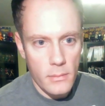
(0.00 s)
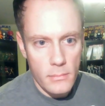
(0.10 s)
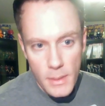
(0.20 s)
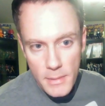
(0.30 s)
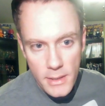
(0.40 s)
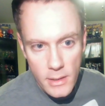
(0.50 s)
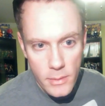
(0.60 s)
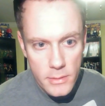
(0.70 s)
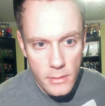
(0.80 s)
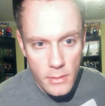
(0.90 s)
Maybe not
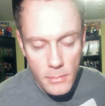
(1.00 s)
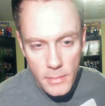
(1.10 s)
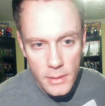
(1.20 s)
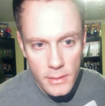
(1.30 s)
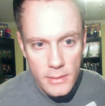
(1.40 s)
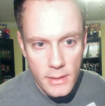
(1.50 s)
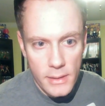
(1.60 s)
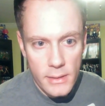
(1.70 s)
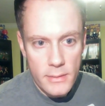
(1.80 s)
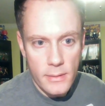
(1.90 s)
always Earth, but in this
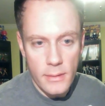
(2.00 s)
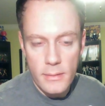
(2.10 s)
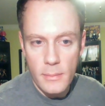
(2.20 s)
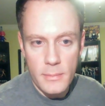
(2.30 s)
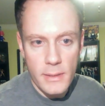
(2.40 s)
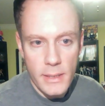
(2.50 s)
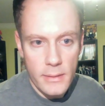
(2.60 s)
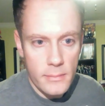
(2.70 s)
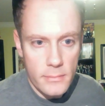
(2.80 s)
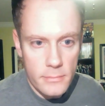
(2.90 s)
case, it seems like
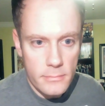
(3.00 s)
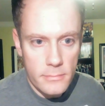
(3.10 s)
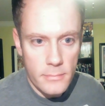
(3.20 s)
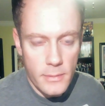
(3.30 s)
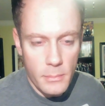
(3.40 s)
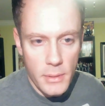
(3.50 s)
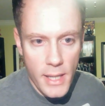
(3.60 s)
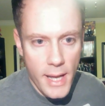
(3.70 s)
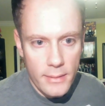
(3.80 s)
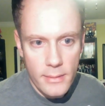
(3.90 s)
the
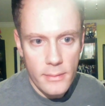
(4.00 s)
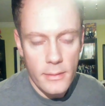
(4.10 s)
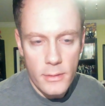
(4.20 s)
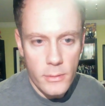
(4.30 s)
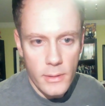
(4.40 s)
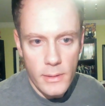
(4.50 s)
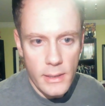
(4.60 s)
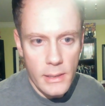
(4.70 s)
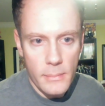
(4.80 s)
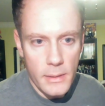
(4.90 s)
plot, the
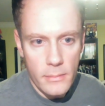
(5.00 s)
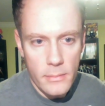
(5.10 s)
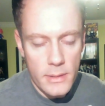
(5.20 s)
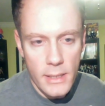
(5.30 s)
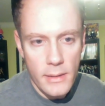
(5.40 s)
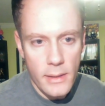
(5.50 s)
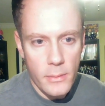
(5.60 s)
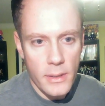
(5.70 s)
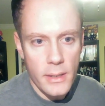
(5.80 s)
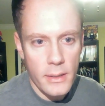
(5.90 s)
storyline, it was headed that
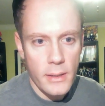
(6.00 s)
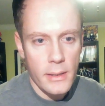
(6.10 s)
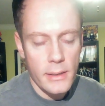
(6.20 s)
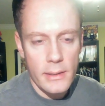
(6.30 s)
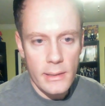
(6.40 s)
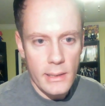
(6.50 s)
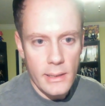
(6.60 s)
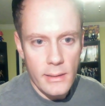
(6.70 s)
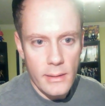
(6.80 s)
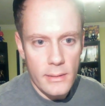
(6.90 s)
way,
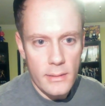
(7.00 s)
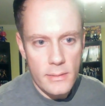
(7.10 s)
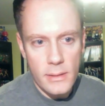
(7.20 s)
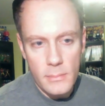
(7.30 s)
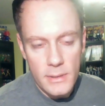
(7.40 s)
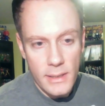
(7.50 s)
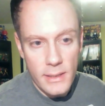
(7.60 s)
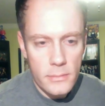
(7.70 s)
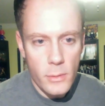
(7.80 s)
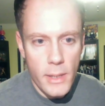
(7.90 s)
and it just seems
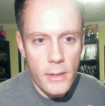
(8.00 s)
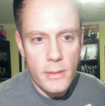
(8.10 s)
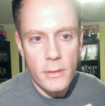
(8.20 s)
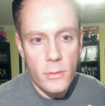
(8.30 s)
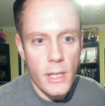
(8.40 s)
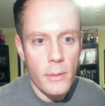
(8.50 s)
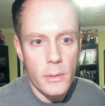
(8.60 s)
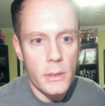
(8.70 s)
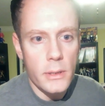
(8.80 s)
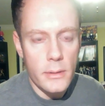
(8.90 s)
like the writers didn't try
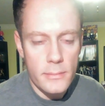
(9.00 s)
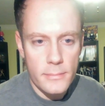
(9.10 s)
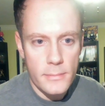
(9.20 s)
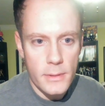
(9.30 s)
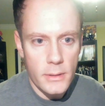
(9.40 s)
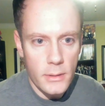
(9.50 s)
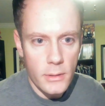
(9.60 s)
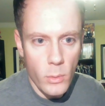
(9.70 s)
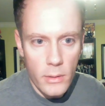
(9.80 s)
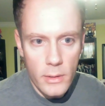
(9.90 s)
real hard to
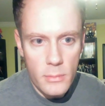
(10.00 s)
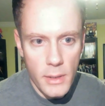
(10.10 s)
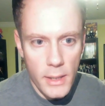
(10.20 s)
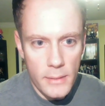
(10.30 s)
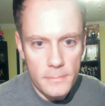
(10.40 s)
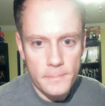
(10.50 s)
work this plot.